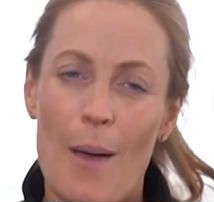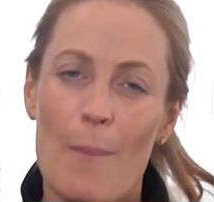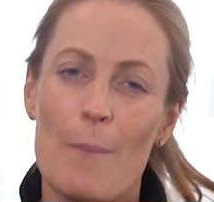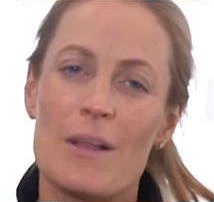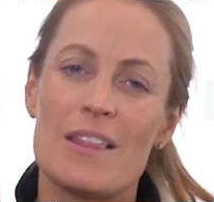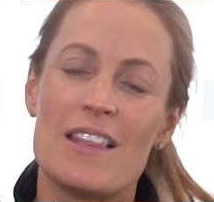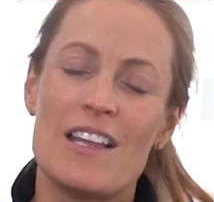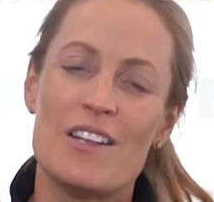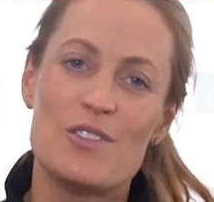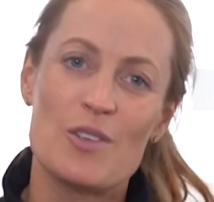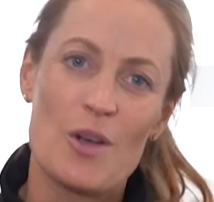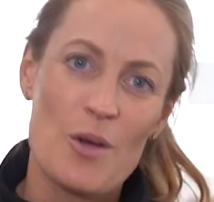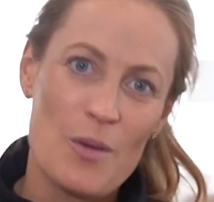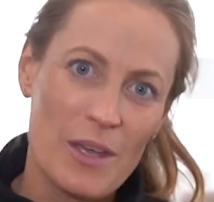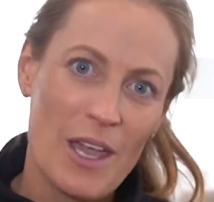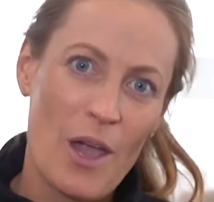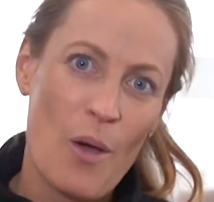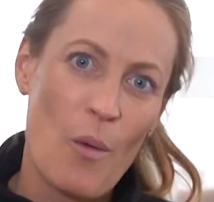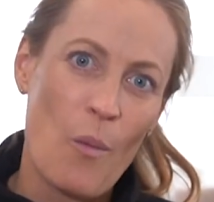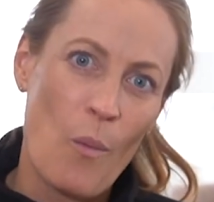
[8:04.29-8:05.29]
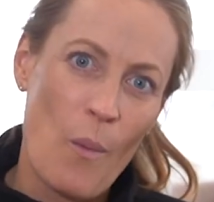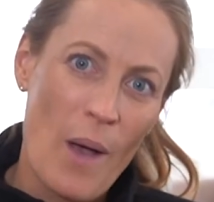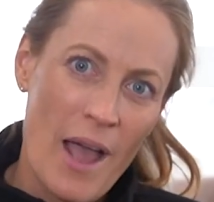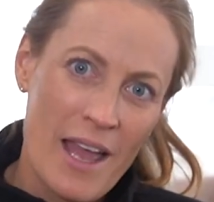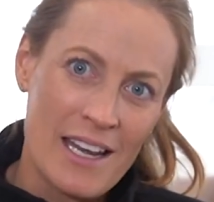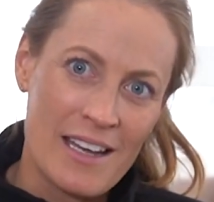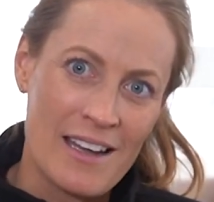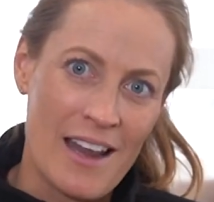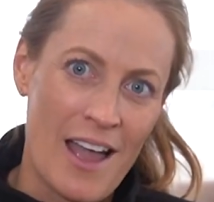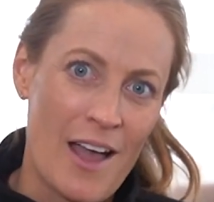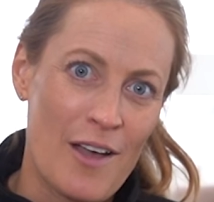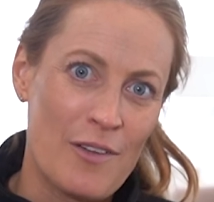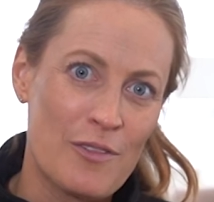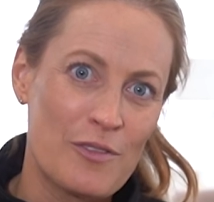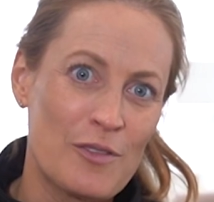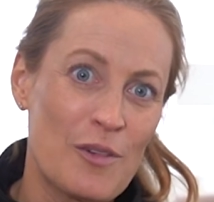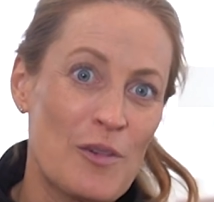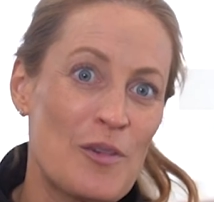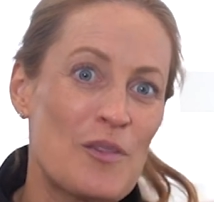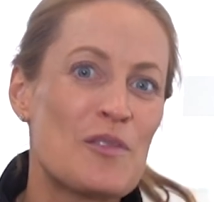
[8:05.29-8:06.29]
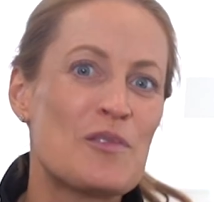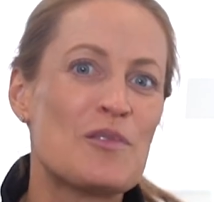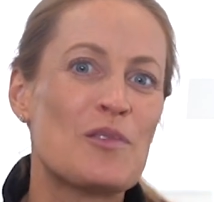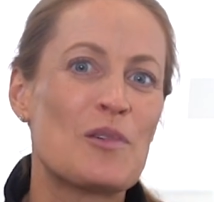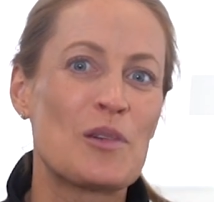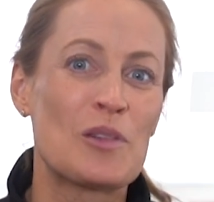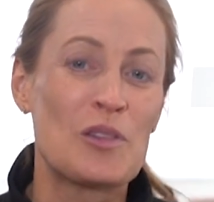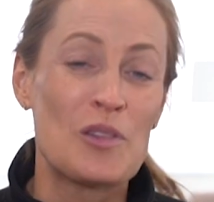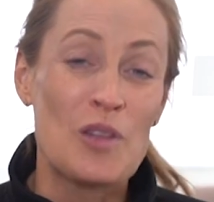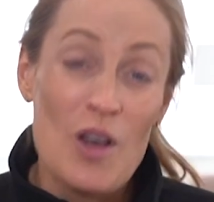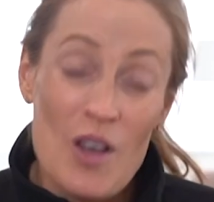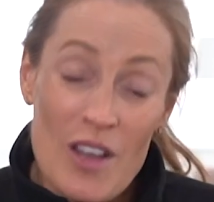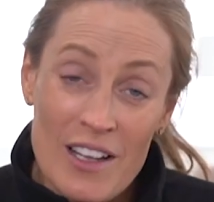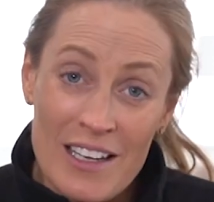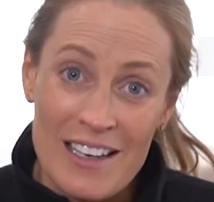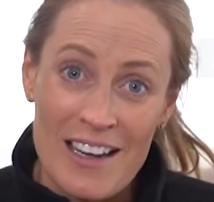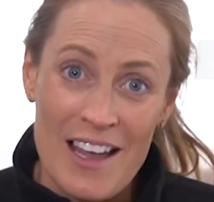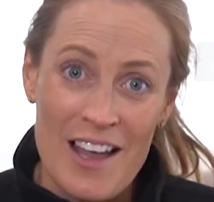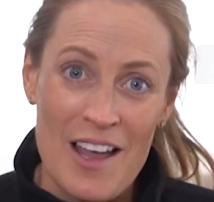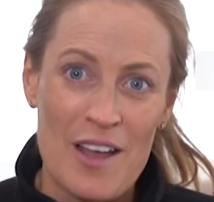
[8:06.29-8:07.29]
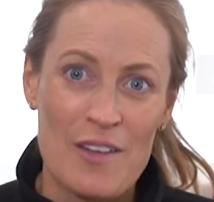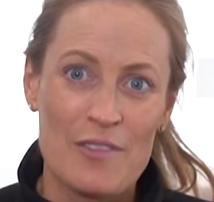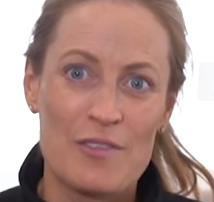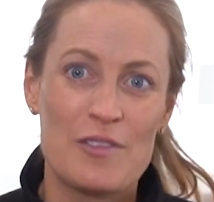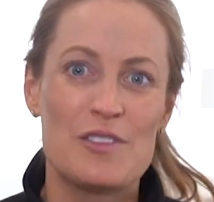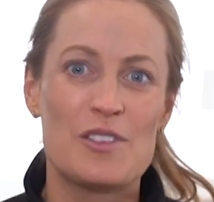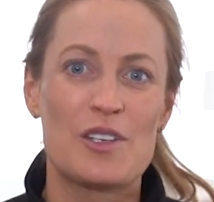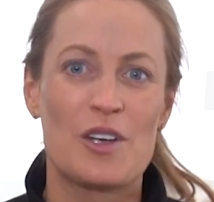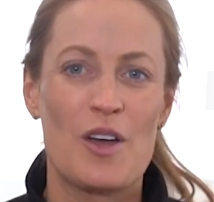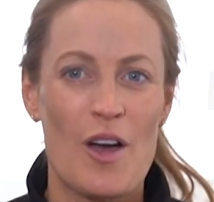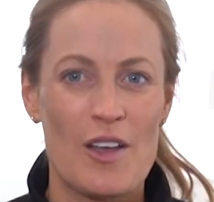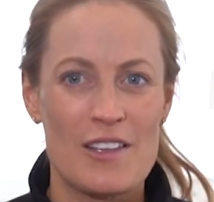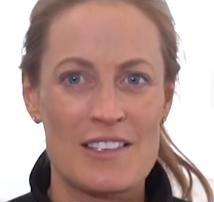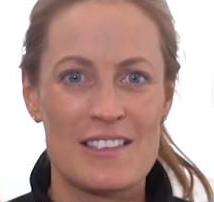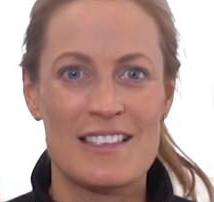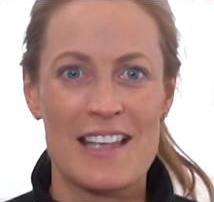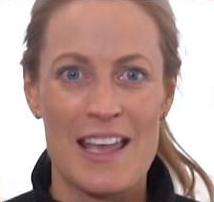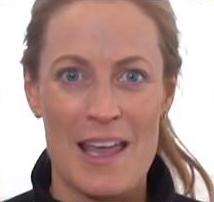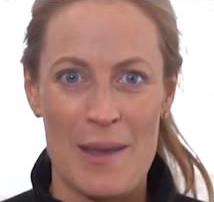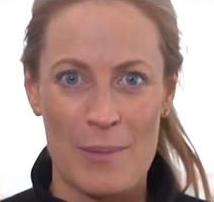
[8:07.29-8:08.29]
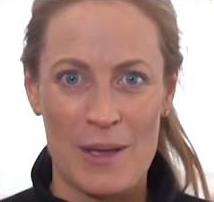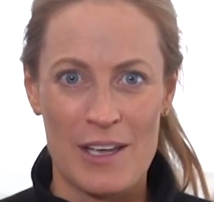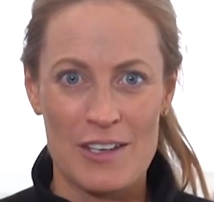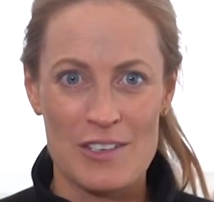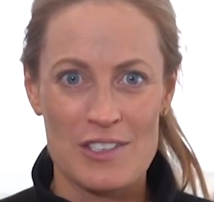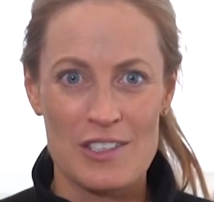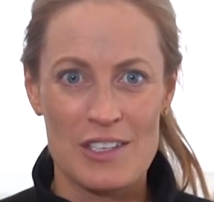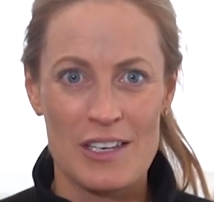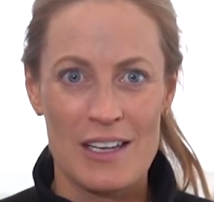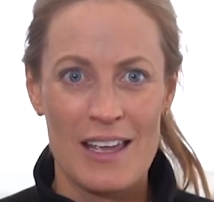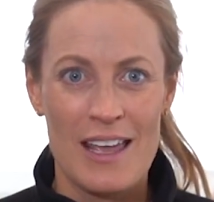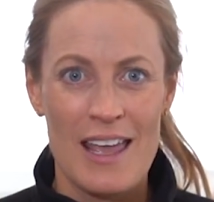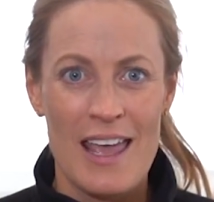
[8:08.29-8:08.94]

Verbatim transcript: but they don't get wet enough for long enough to cause damage.